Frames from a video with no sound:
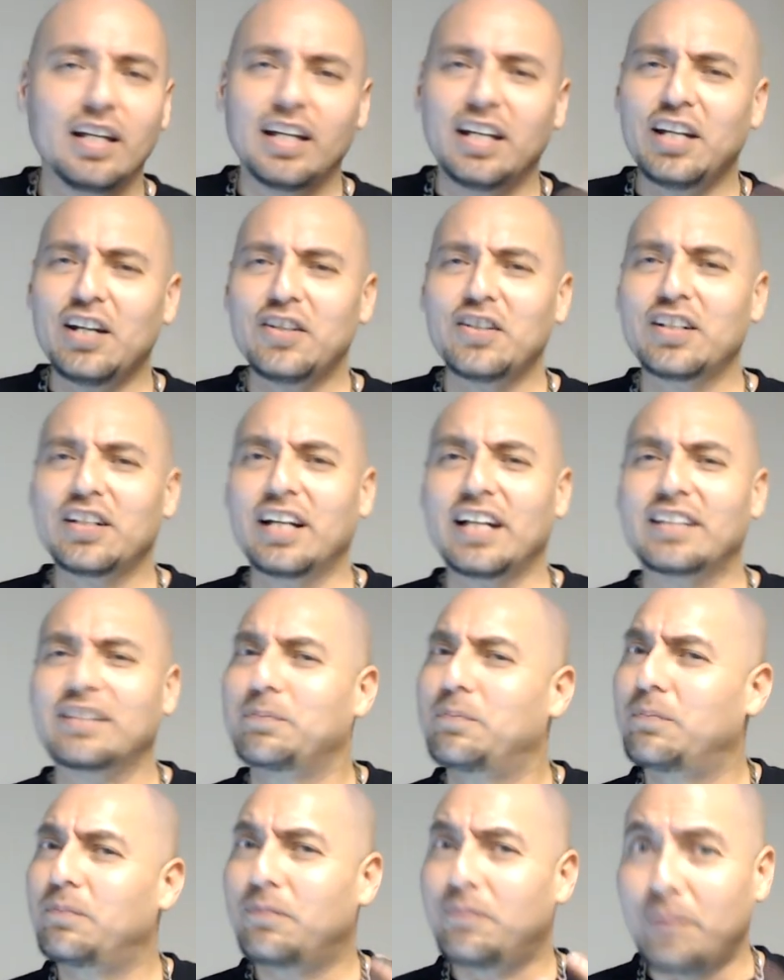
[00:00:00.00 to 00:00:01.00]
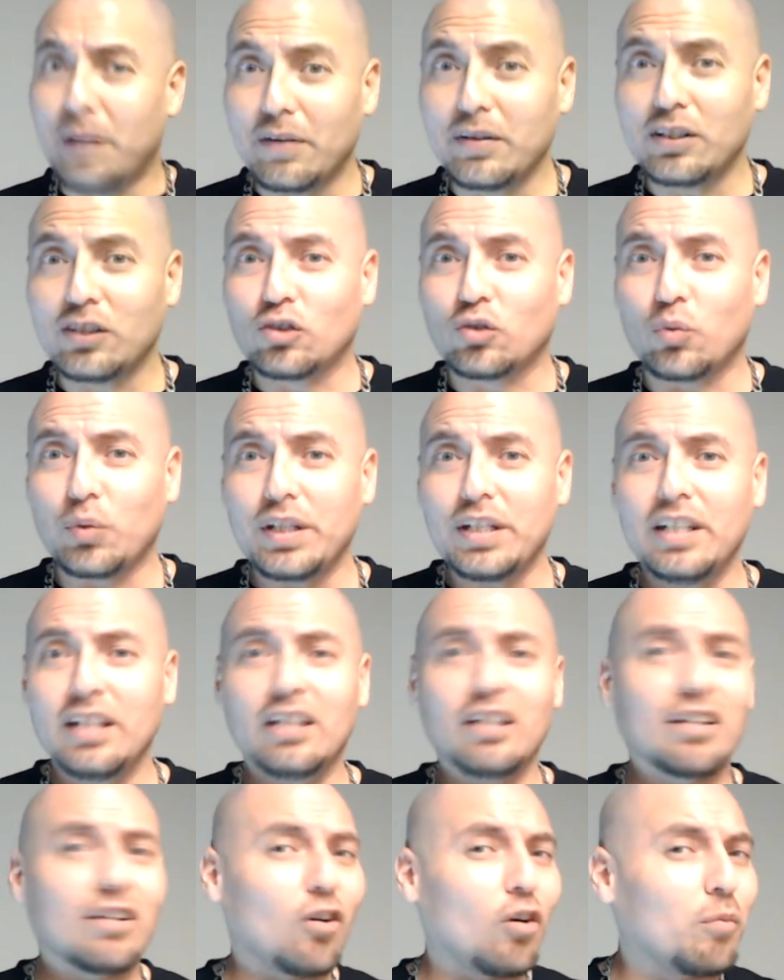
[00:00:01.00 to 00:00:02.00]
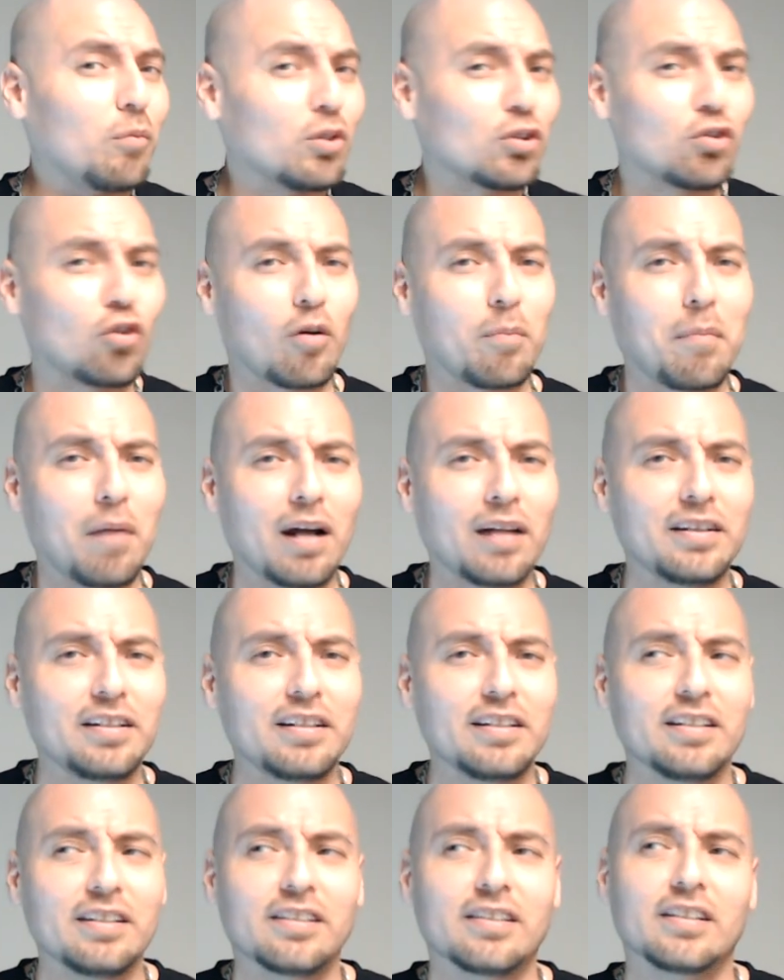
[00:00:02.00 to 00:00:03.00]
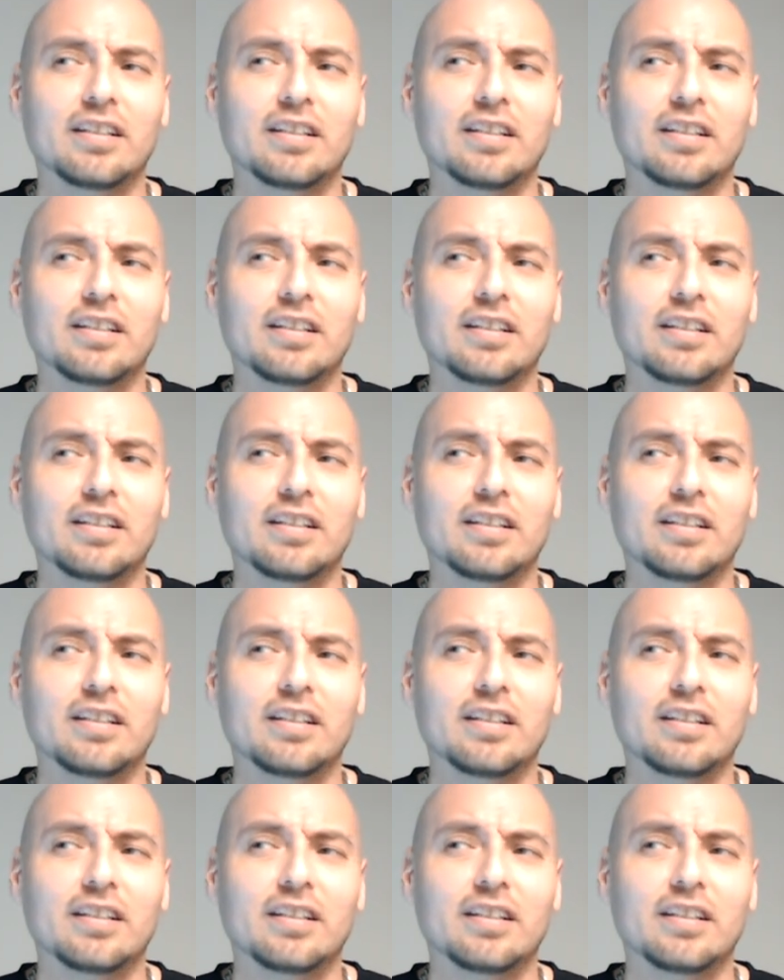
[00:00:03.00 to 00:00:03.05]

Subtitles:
Here you, it's very sweet, almost gourmandish.